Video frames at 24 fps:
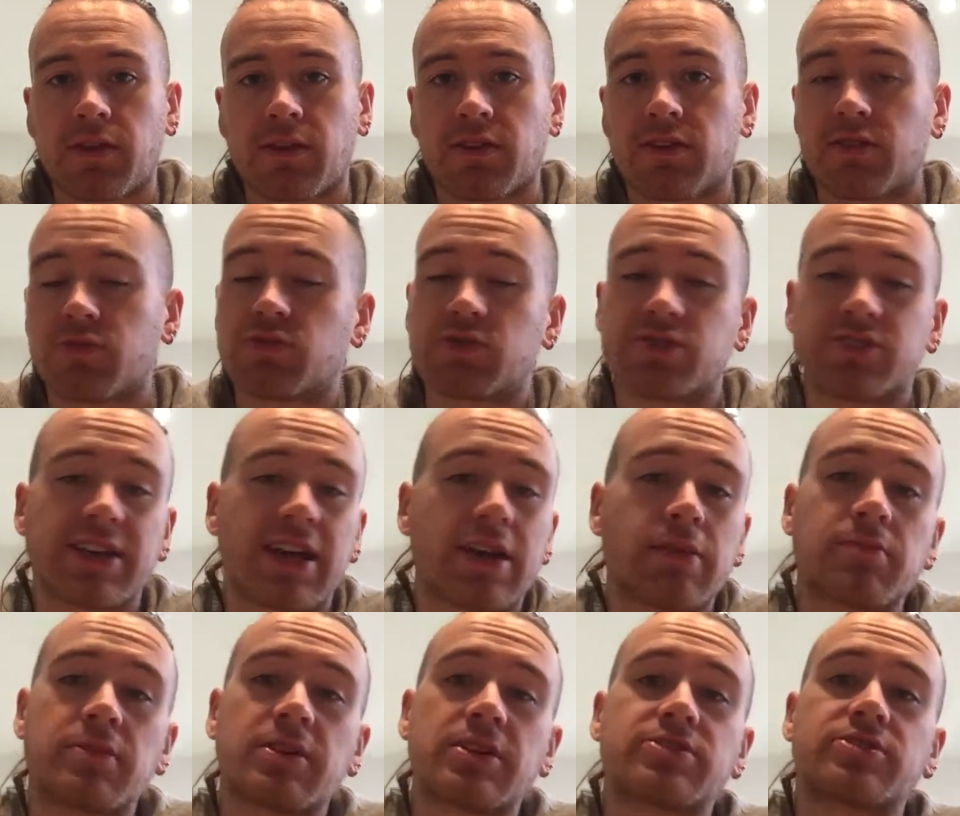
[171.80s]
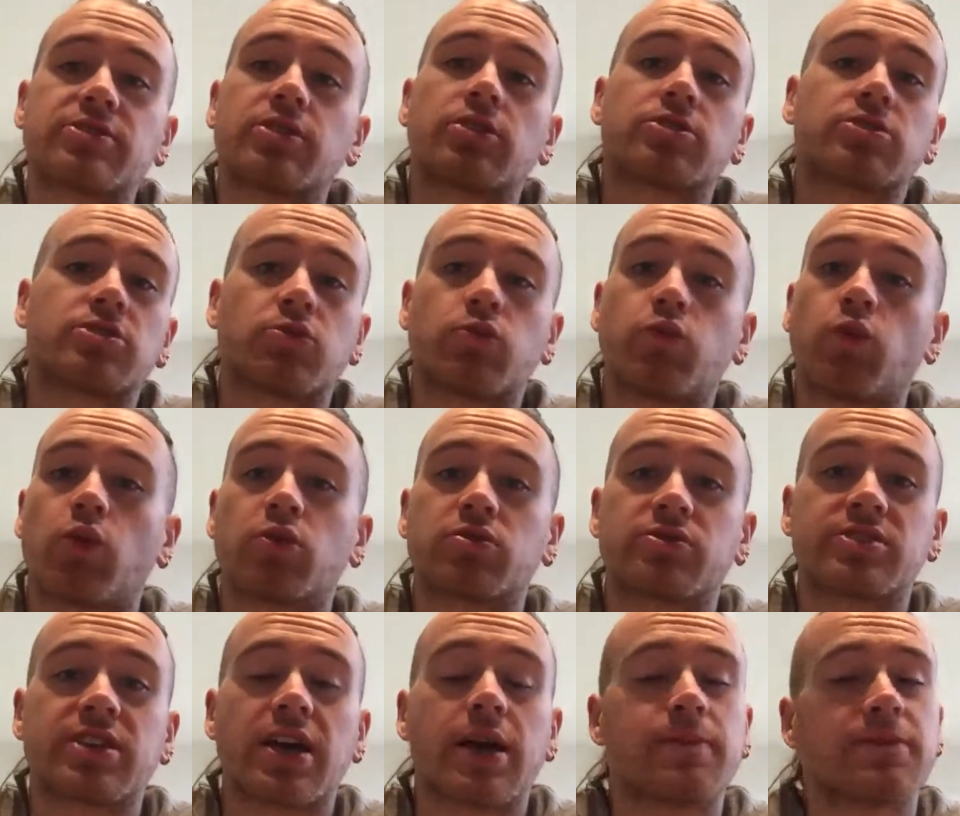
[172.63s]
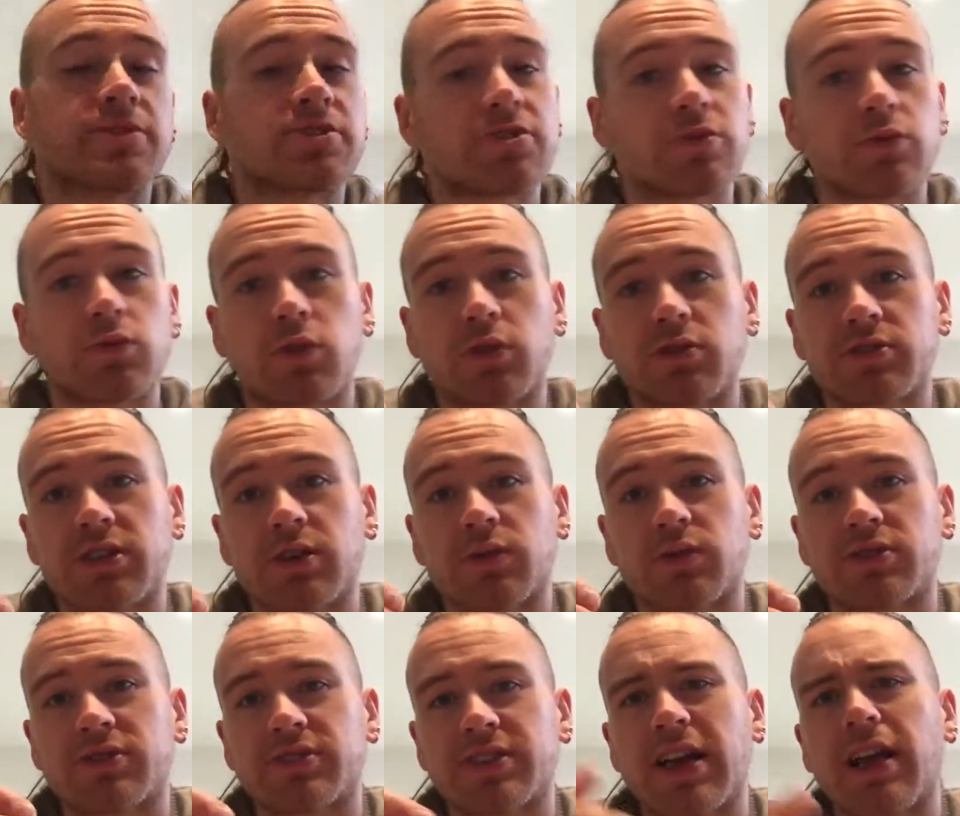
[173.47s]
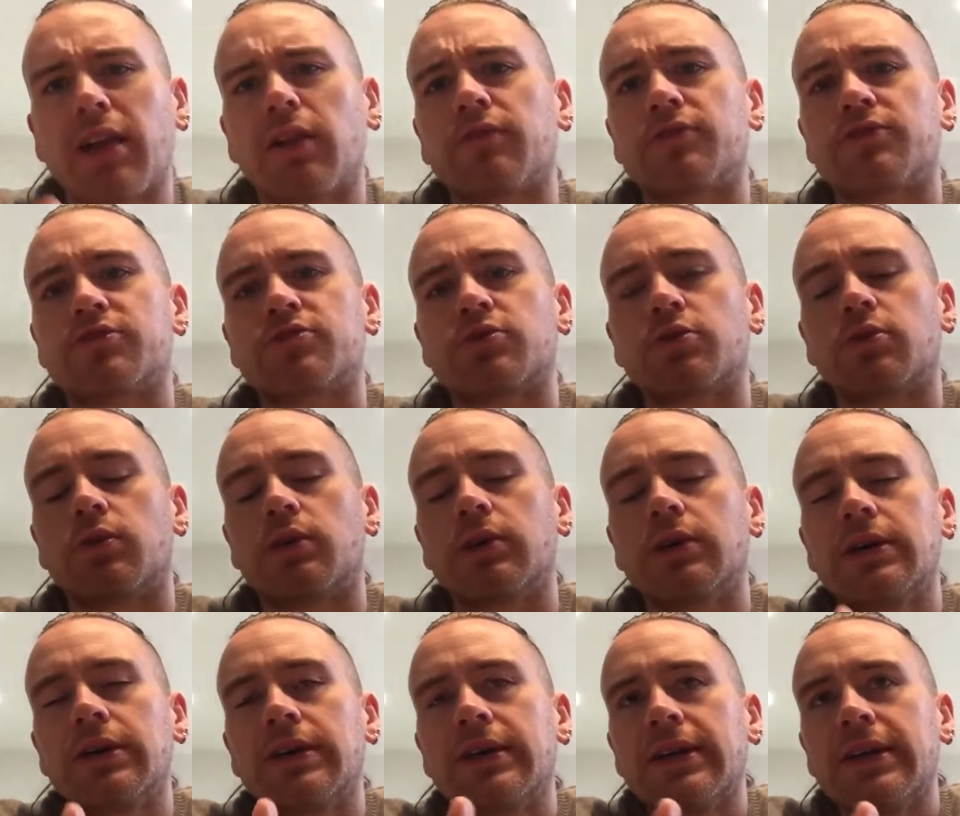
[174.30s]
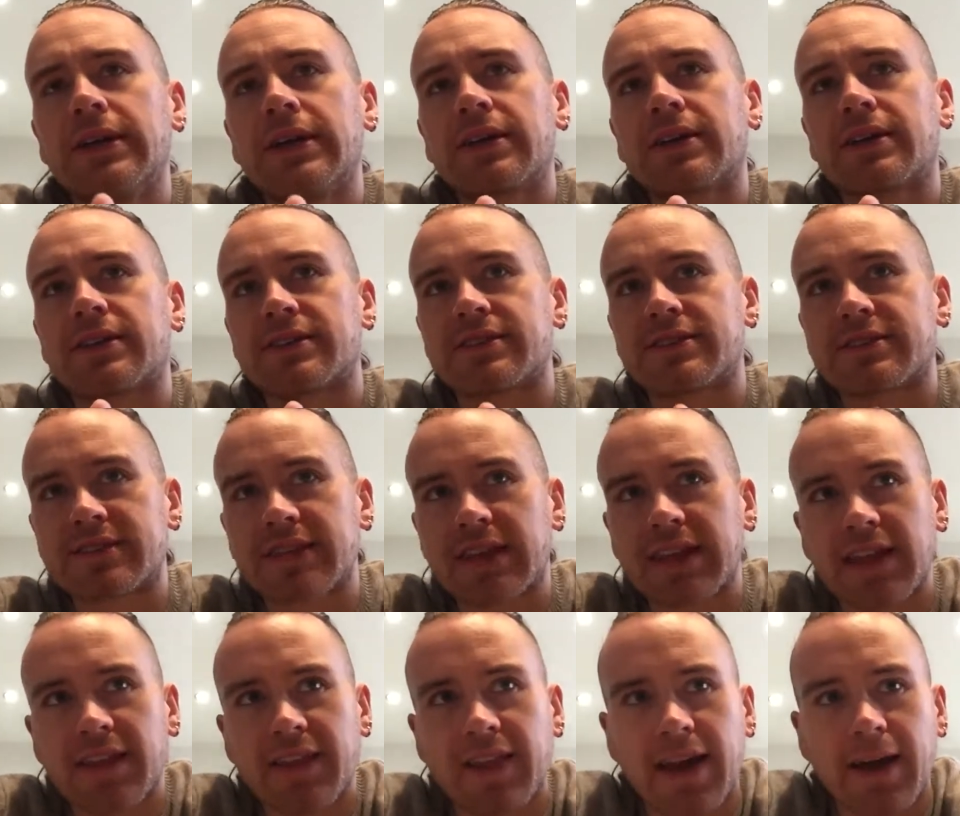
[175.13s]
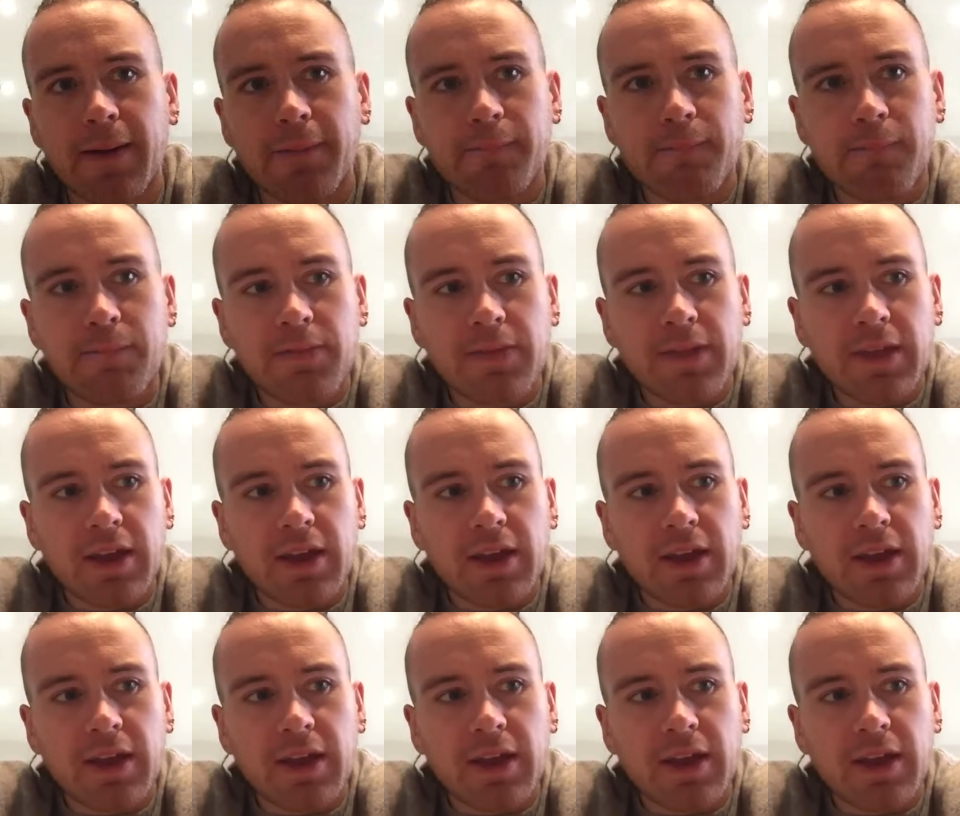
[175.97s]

The resentment is not towards them; it's towards ourselves. So consider that.